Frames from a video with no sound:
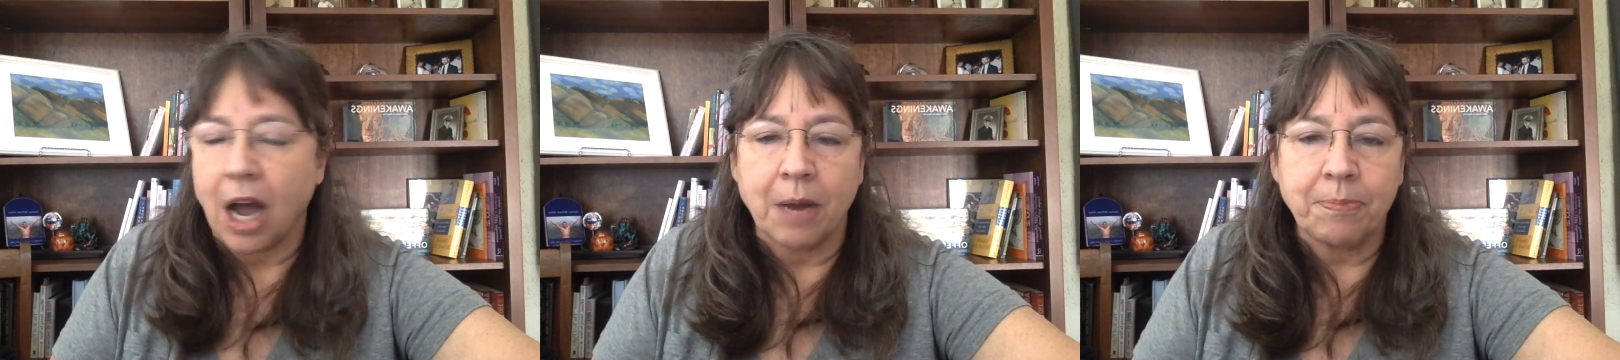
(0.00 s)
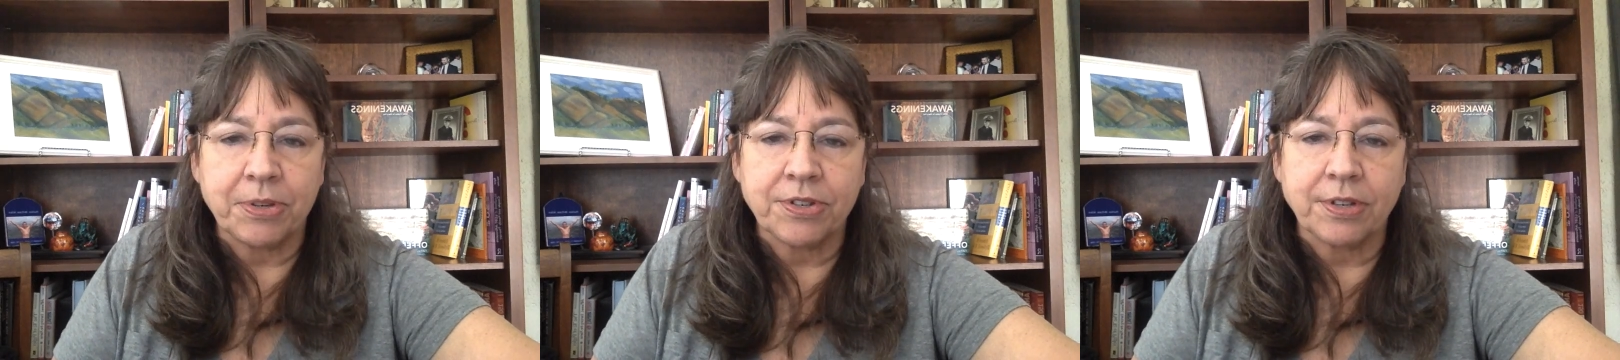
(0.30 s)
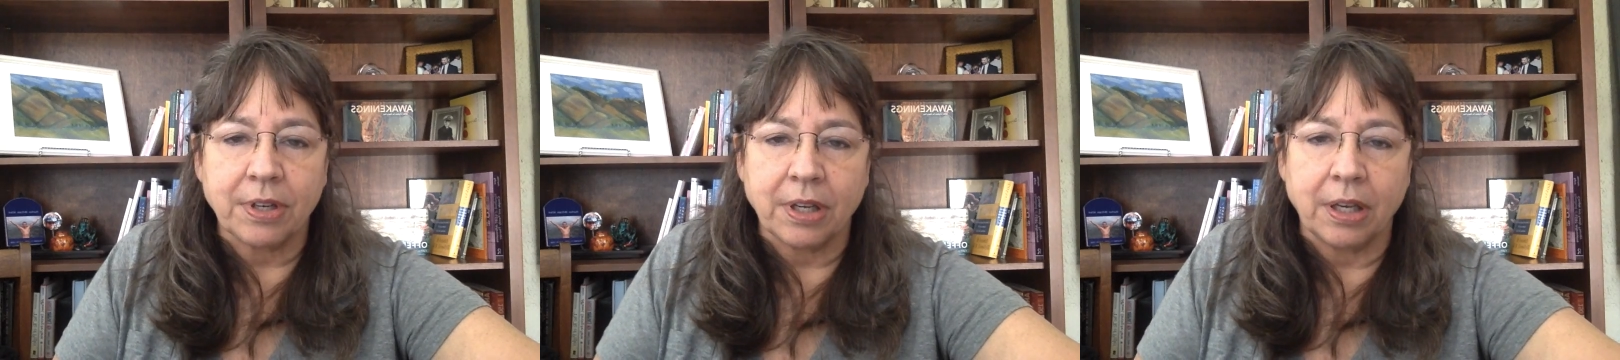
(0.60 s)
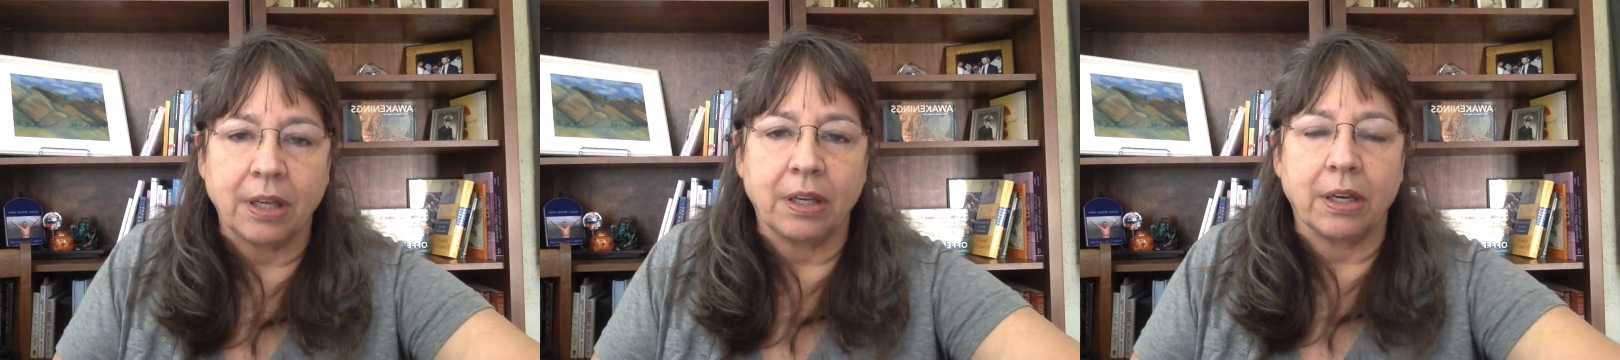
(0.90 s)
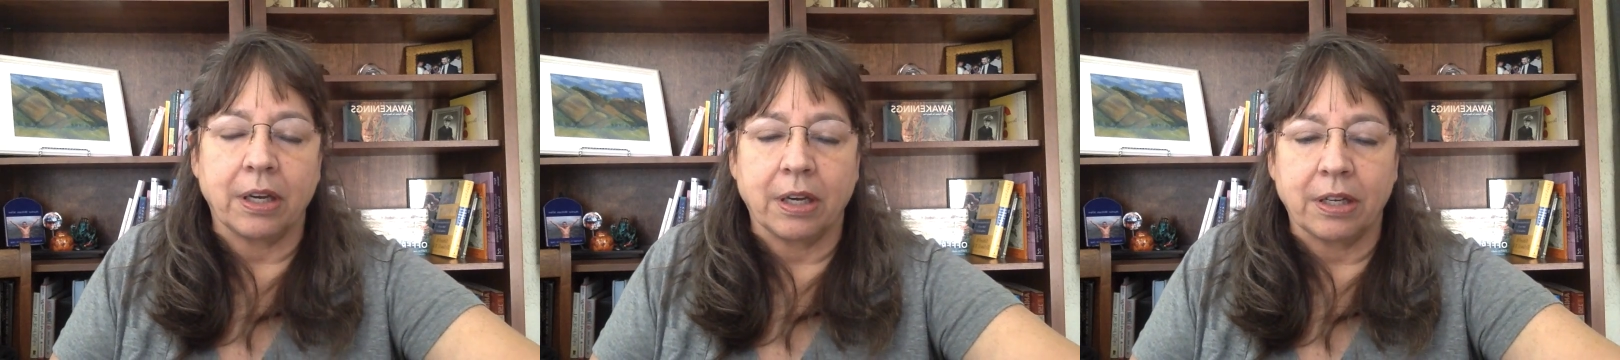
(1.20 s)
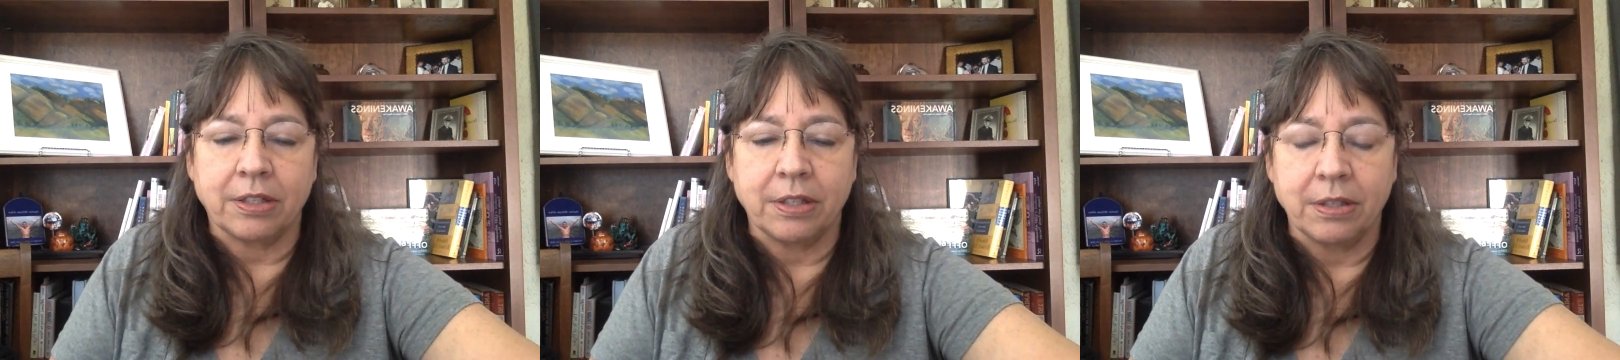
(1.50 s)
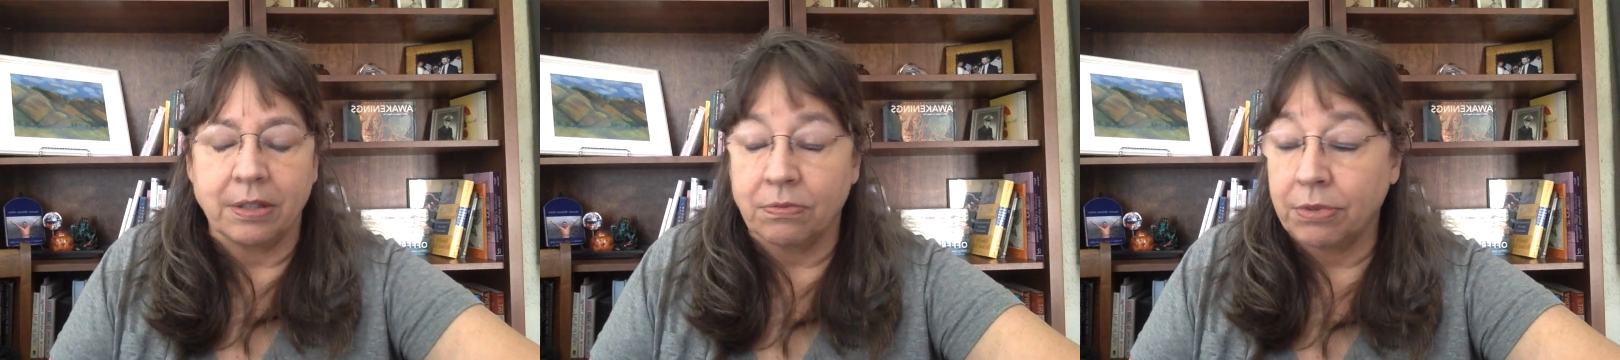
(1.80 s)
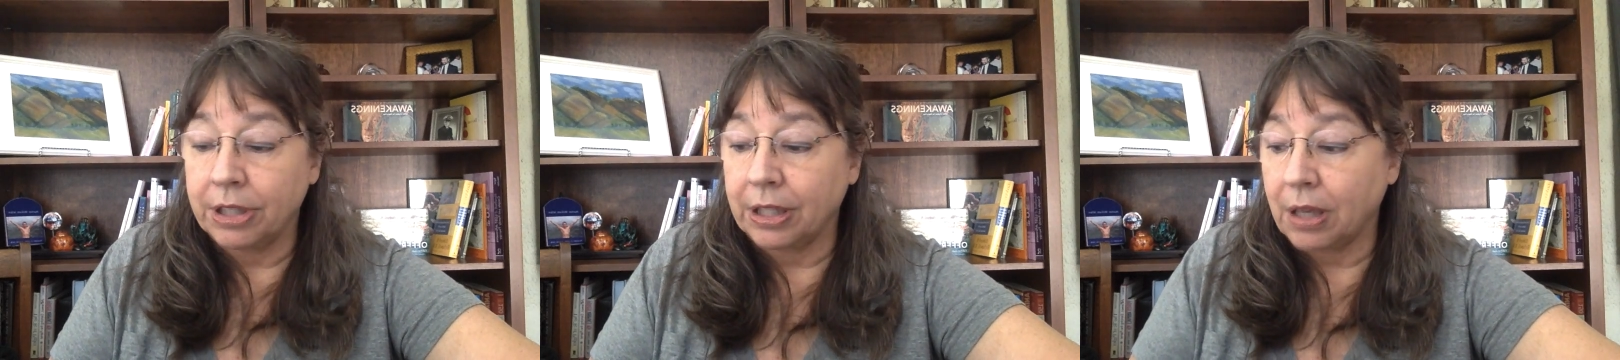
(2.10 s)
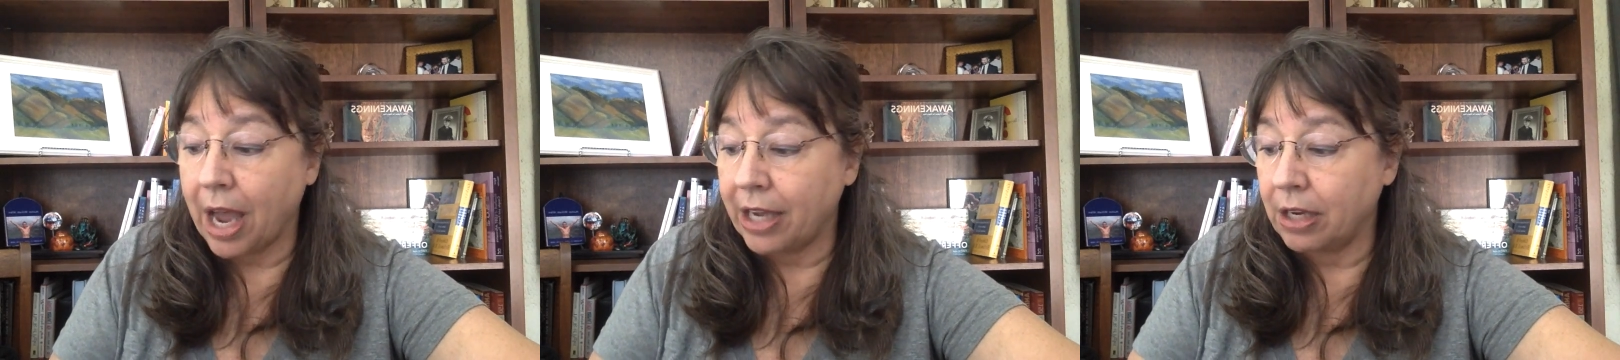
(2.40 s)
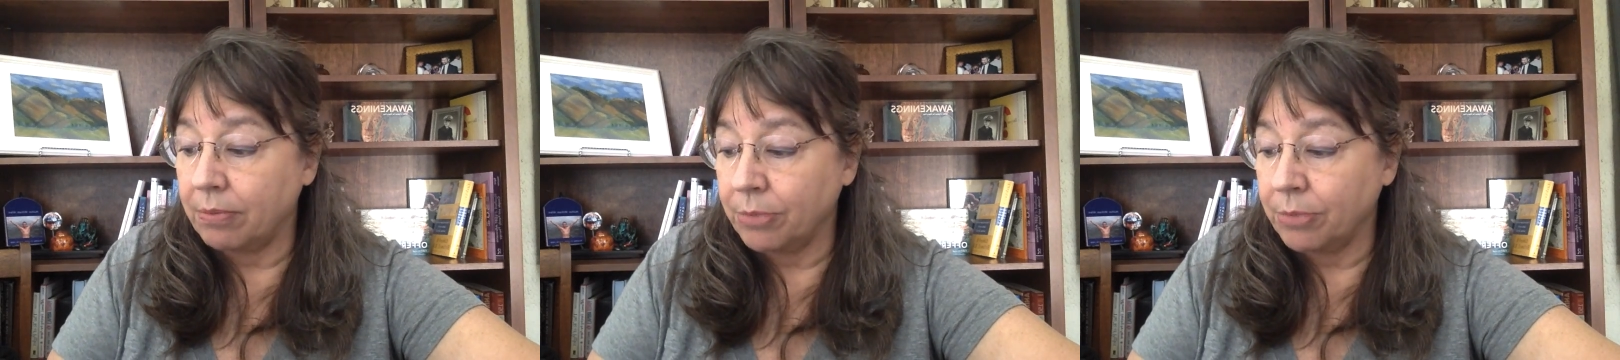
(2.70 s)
I personally really like